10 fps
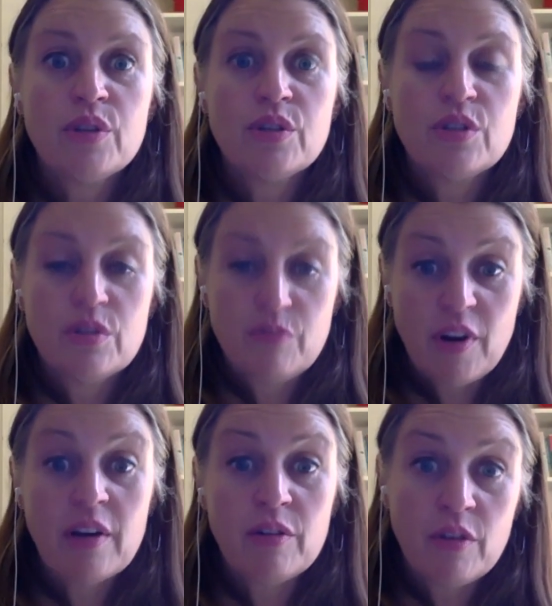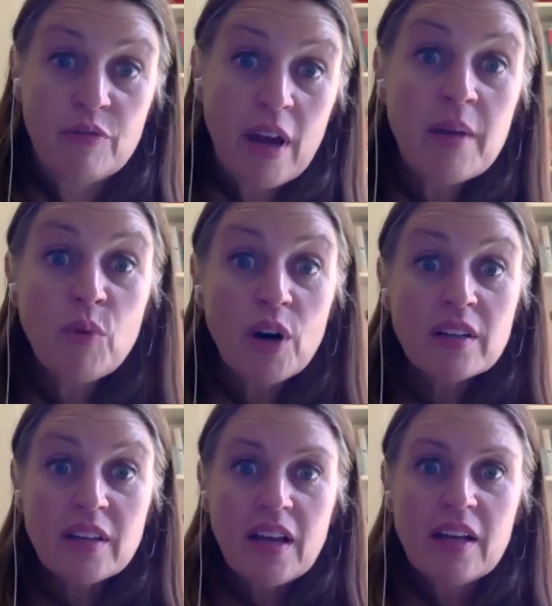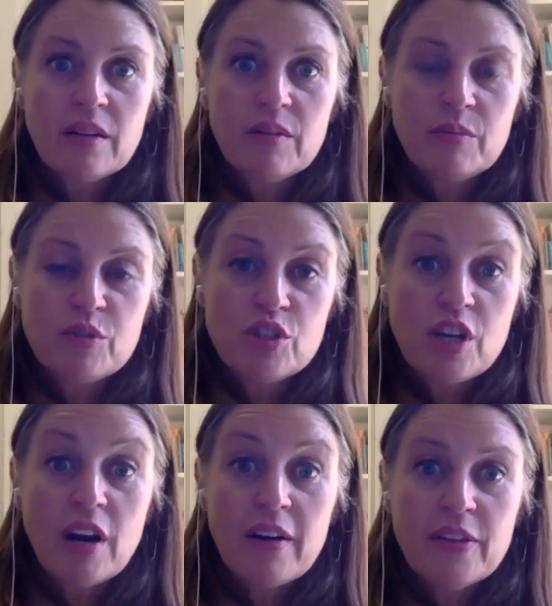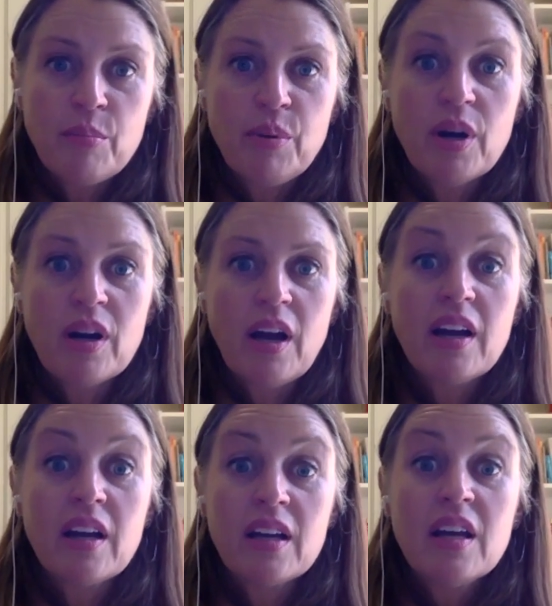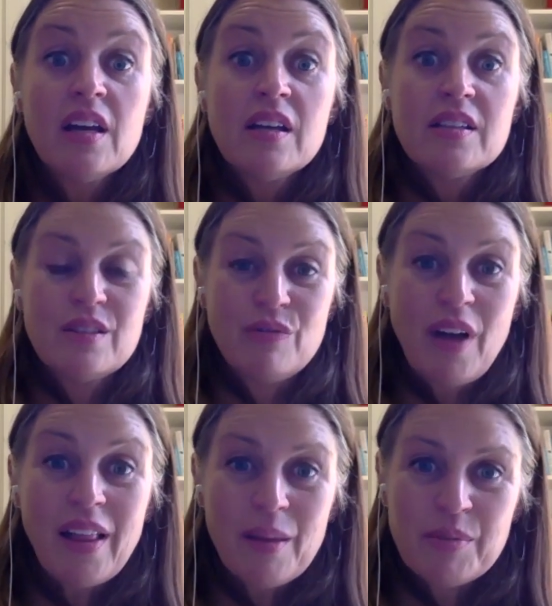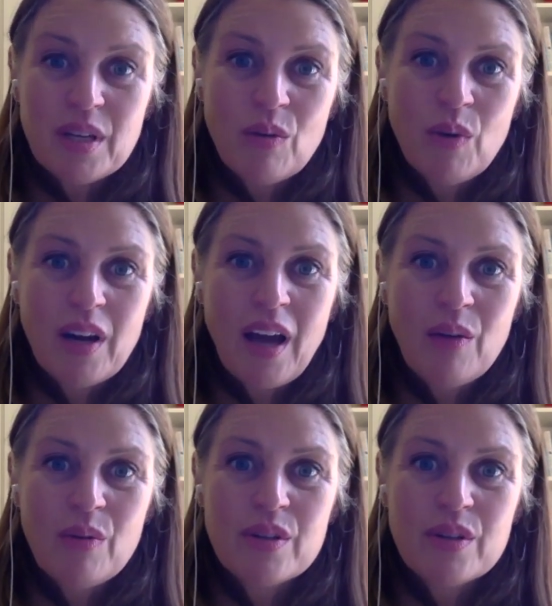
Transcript: the framework that I share in the book, I developed it when I was